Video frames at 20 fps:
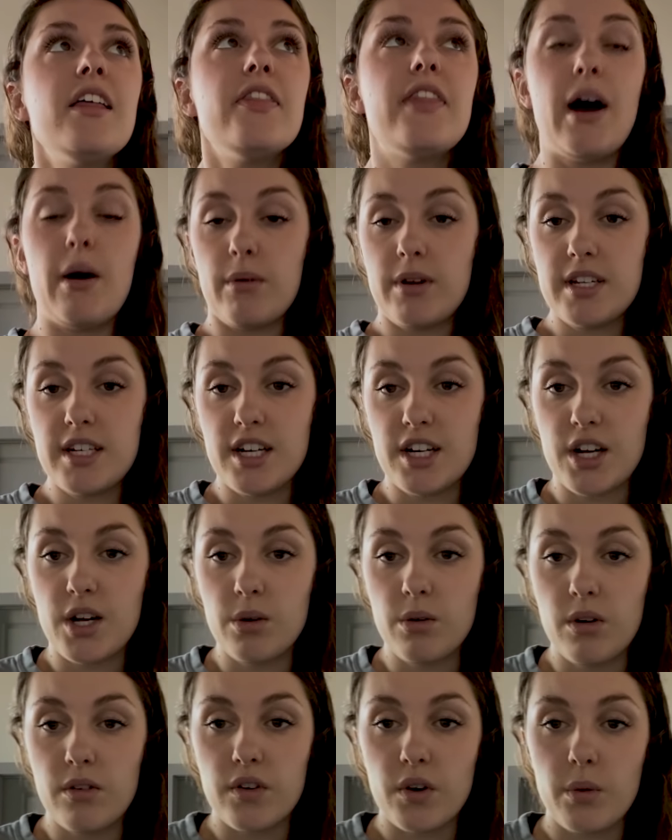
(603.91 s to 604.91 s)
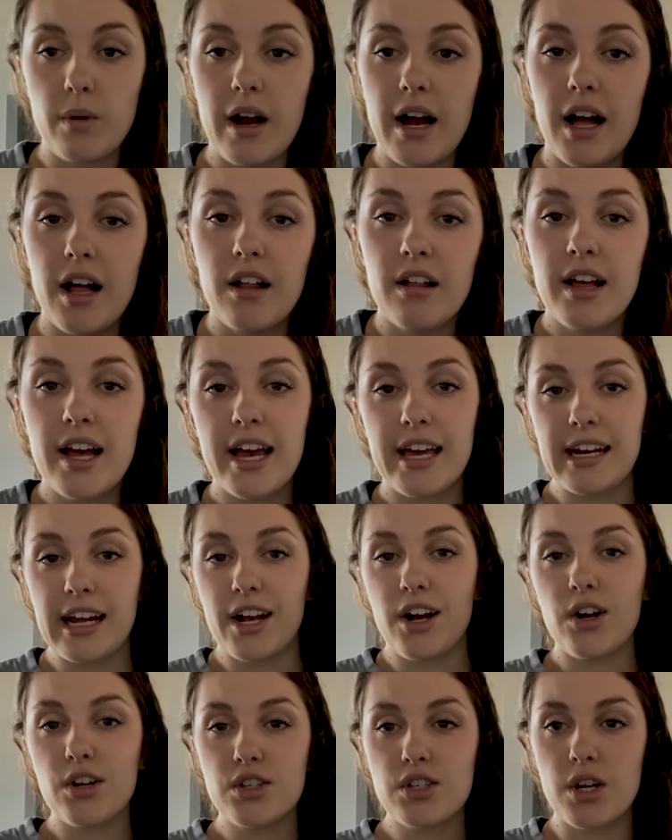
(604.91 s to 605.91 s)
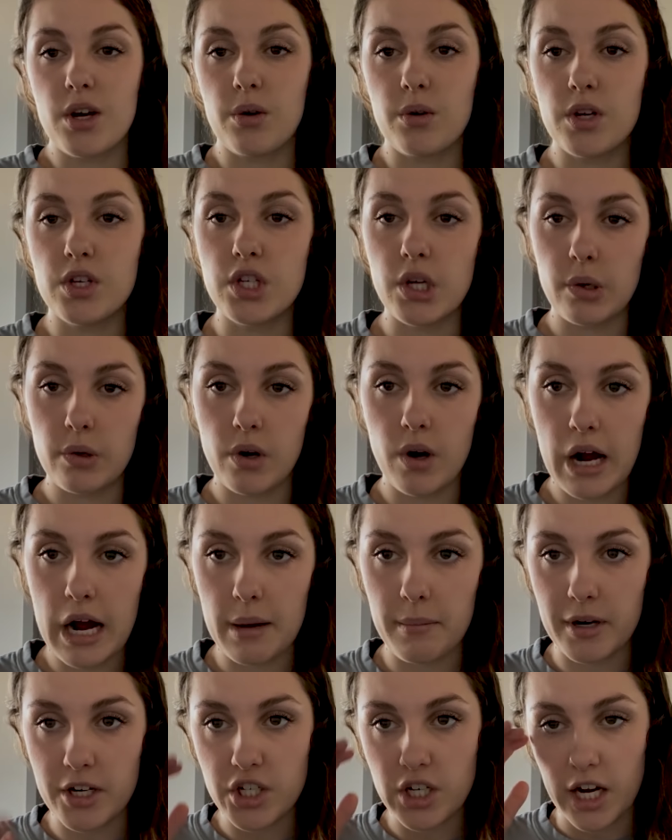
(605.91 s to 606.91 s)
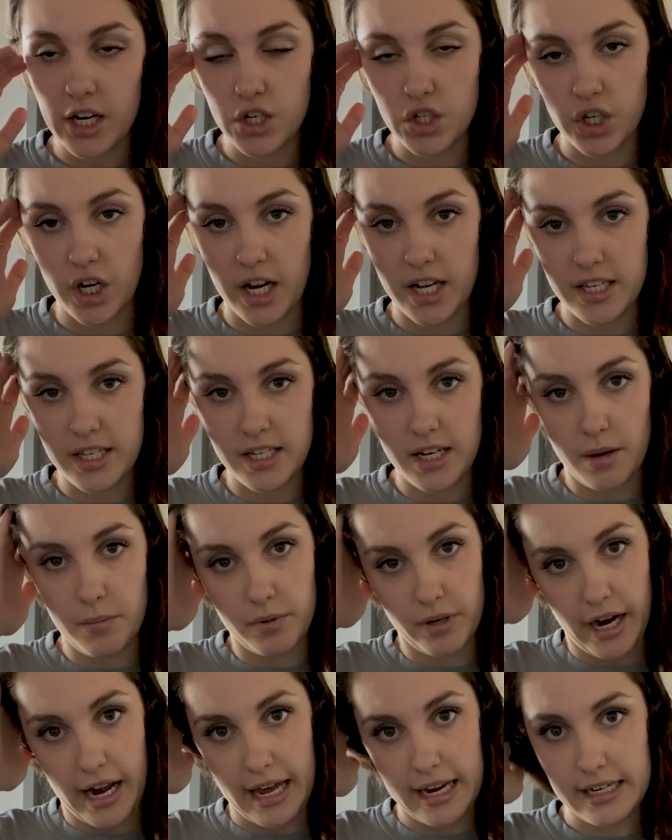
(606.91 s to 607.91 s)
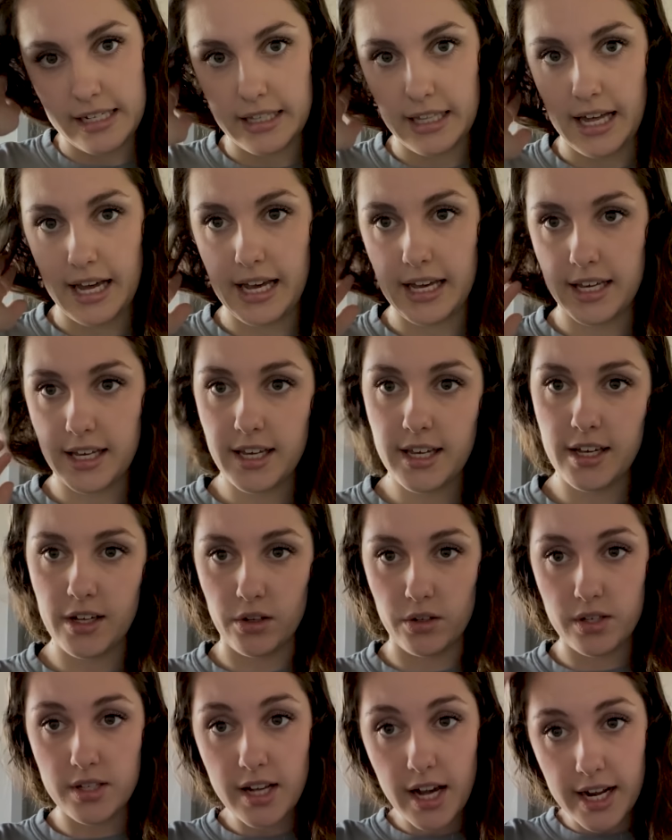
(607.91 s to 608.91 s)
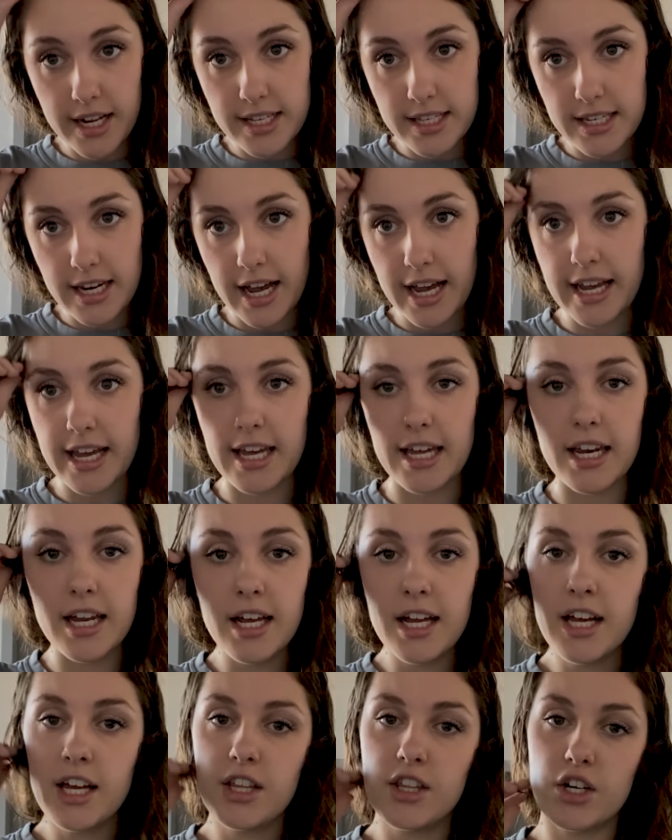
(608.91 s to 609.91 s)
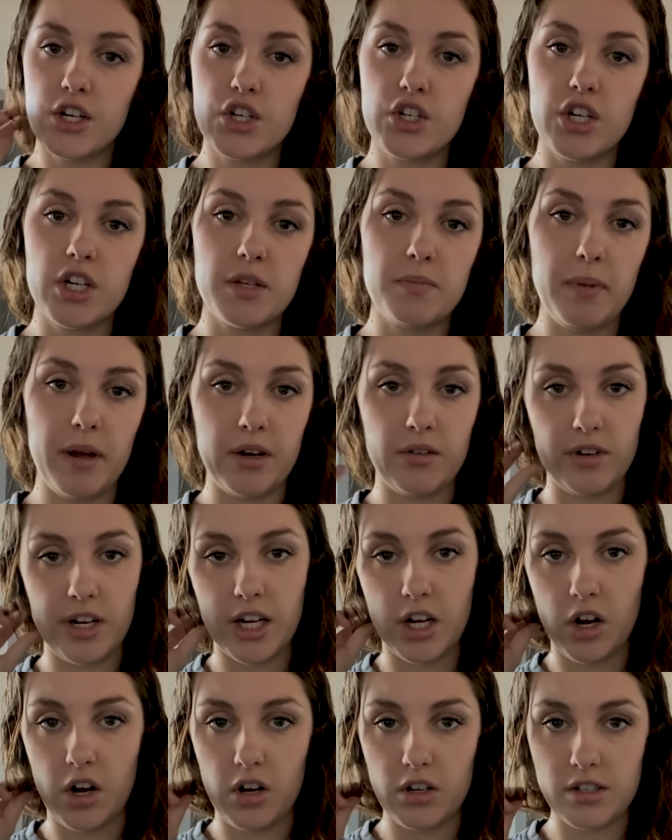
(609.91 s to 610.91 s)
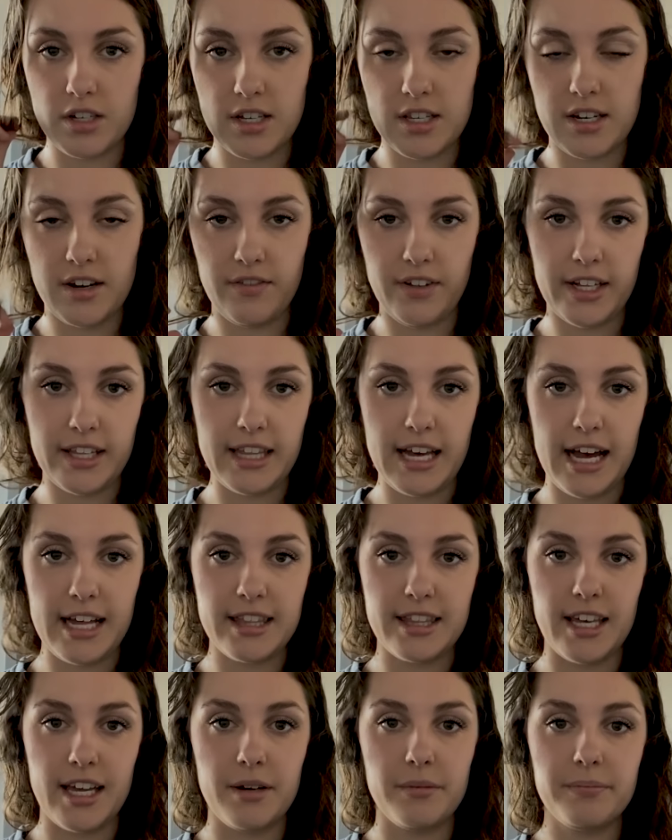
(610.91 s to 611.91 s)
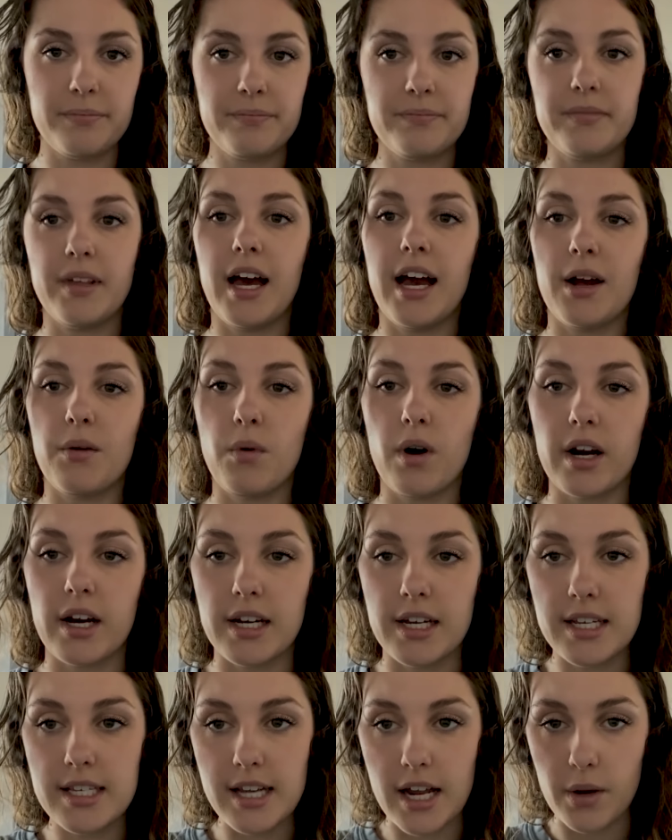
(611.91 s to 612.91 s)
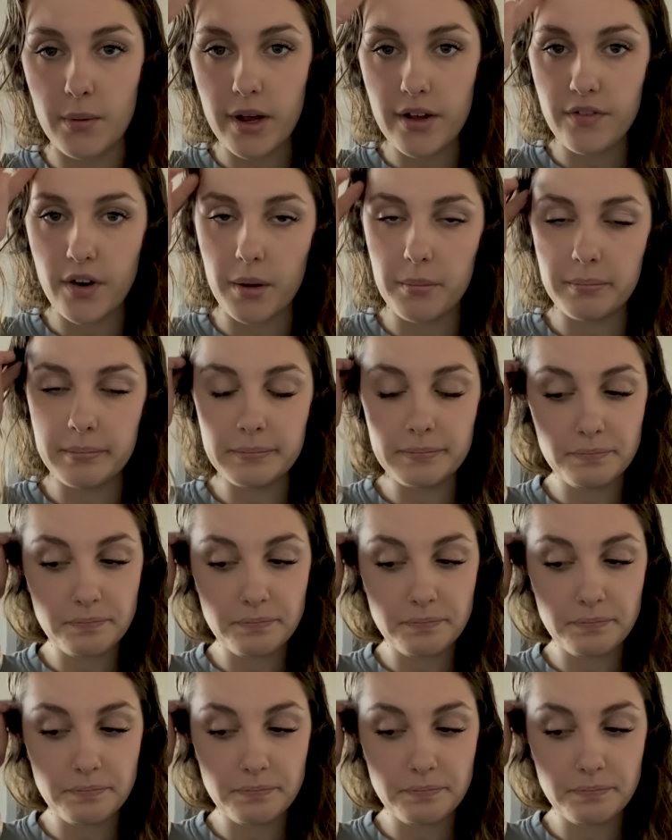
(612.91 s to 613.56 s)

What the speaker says: That one didn't go over well. And I also don't know how much I trust a brand like Hill Science Diet. There's just been recalls and stuff like that that I wanted to stay away from.